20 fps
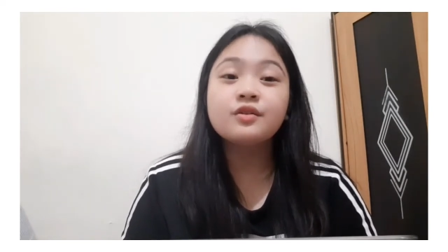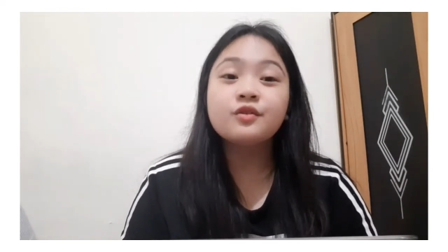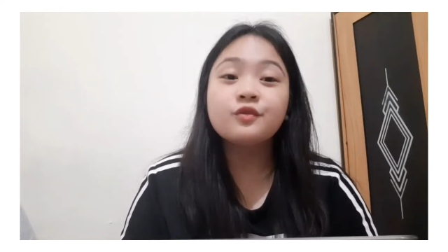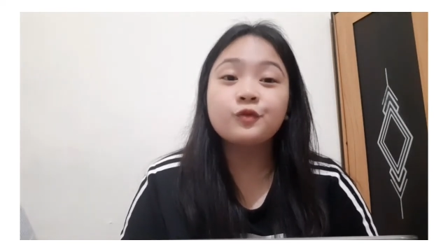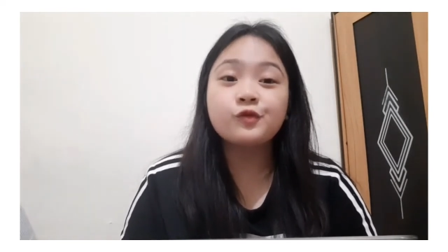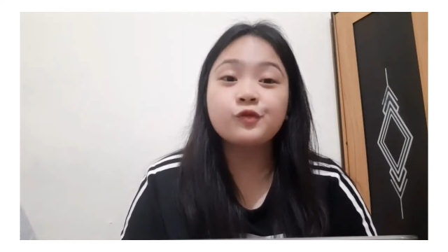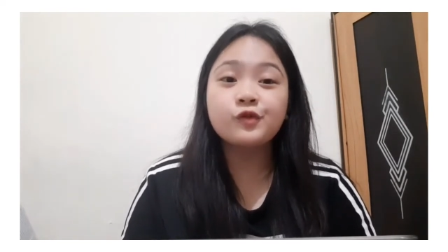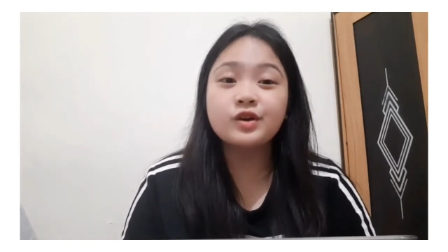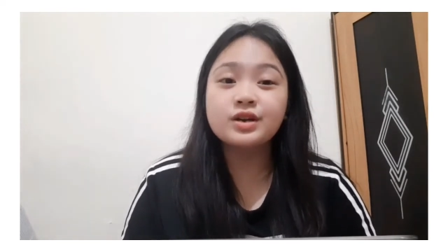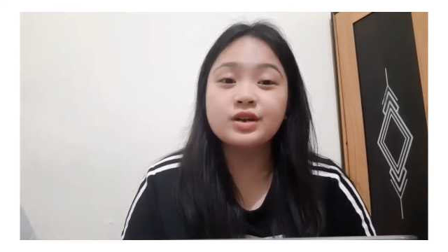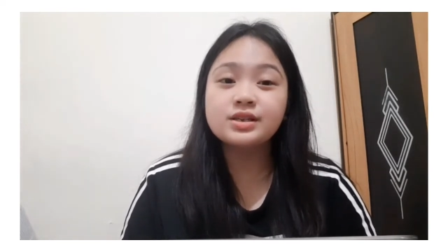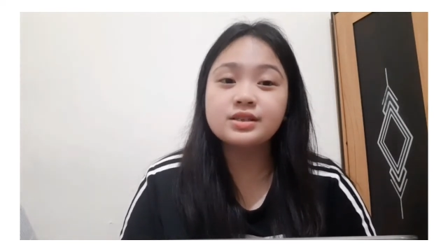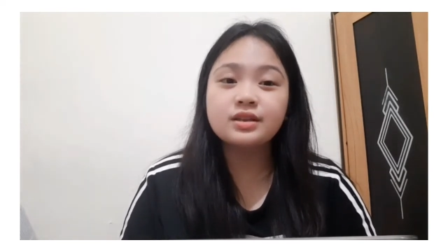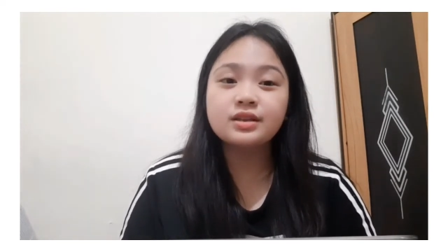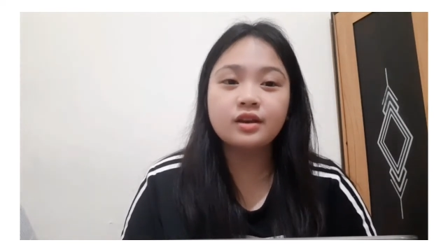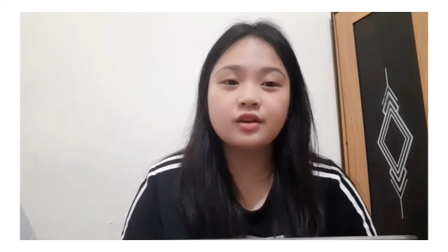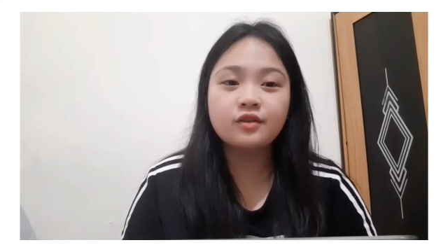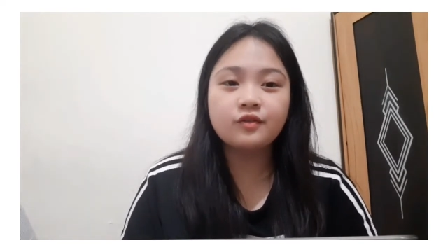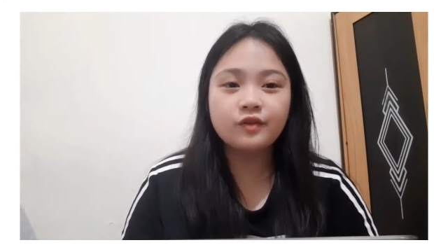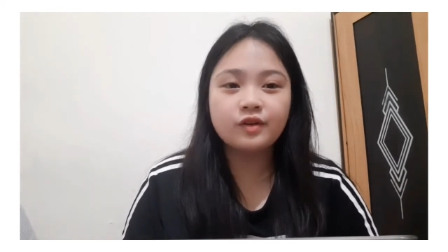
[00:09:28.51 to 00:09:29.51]
First,
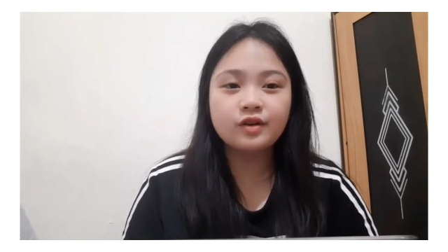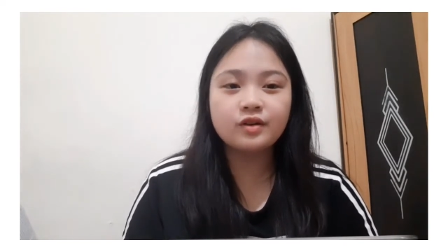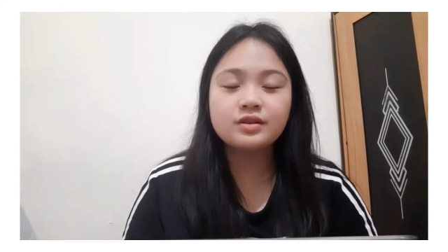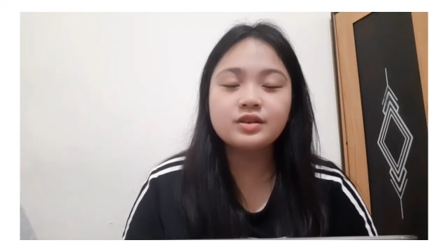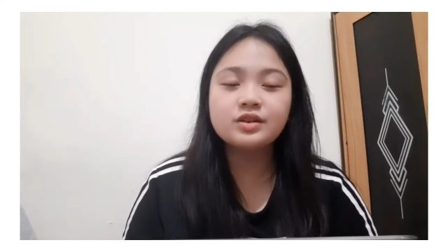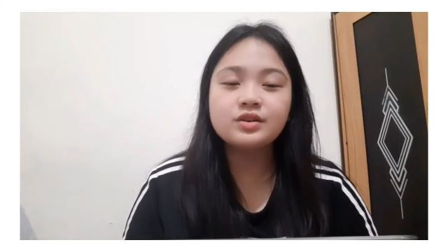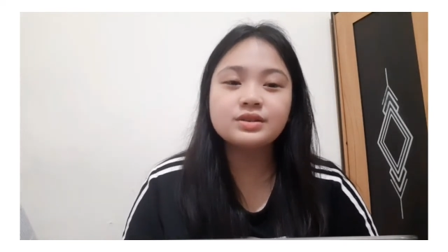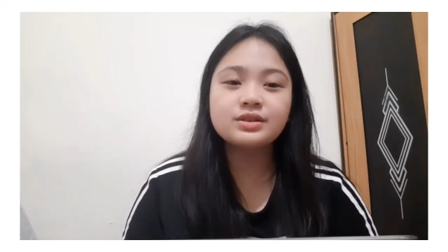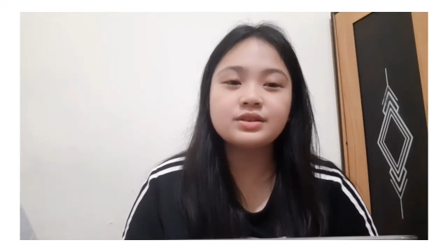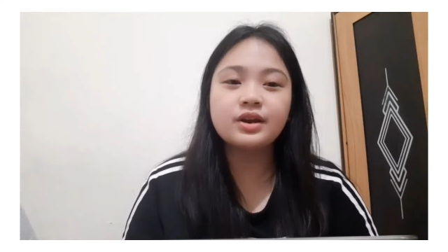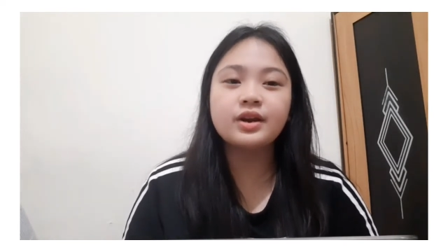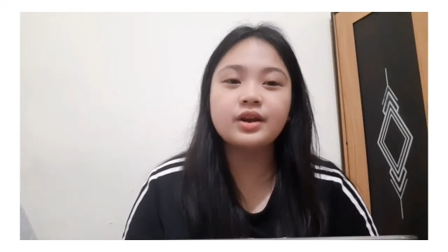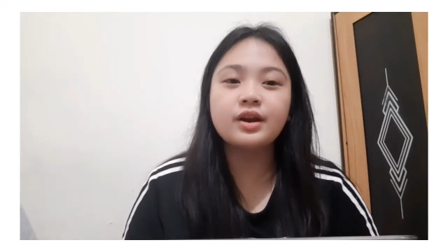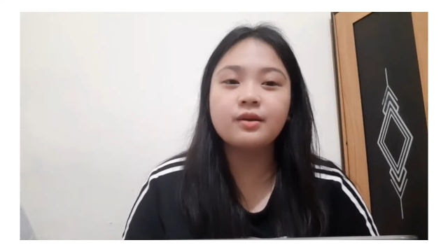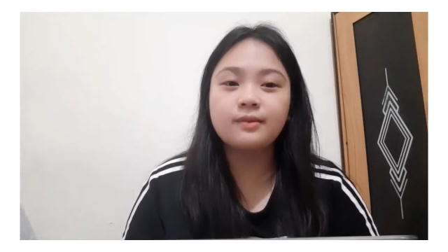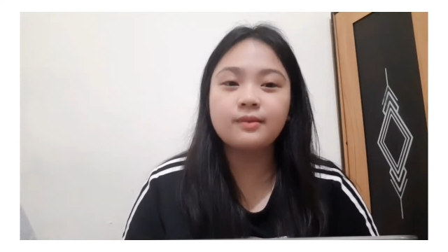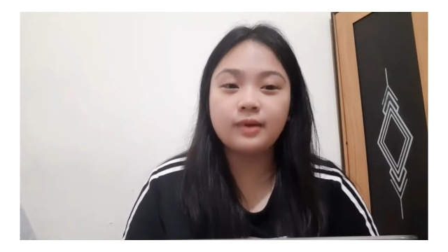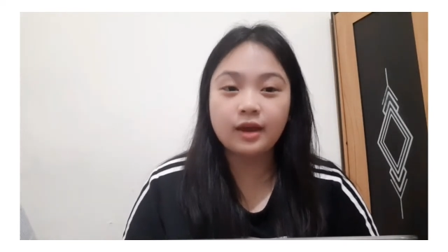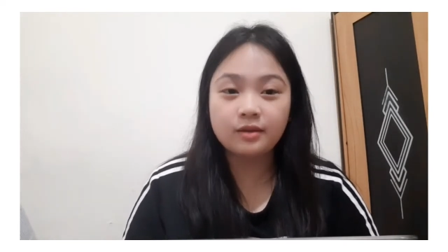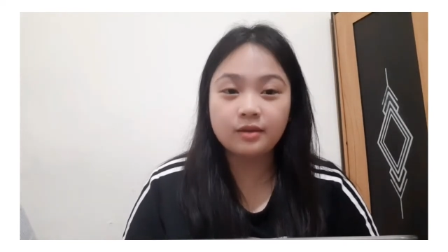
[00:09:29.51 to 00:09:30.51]
individuals use their
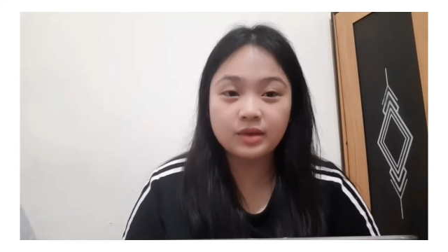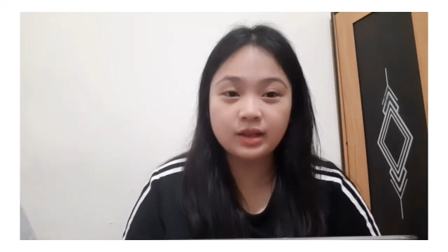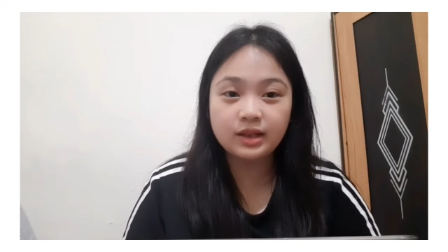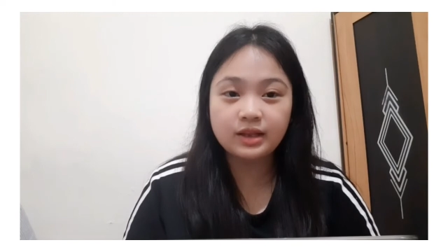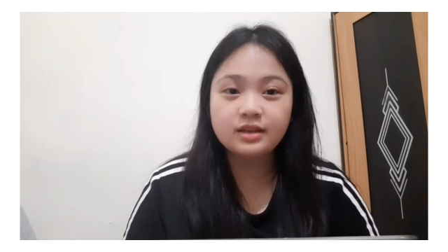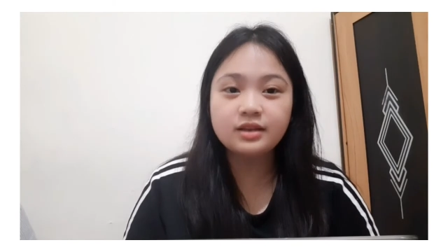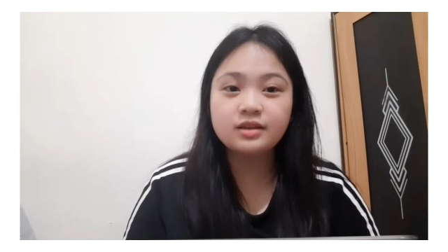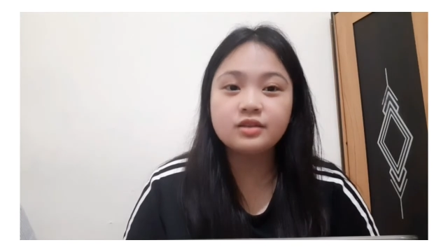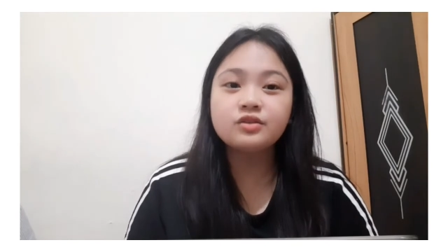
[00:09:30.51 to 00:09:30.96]
ability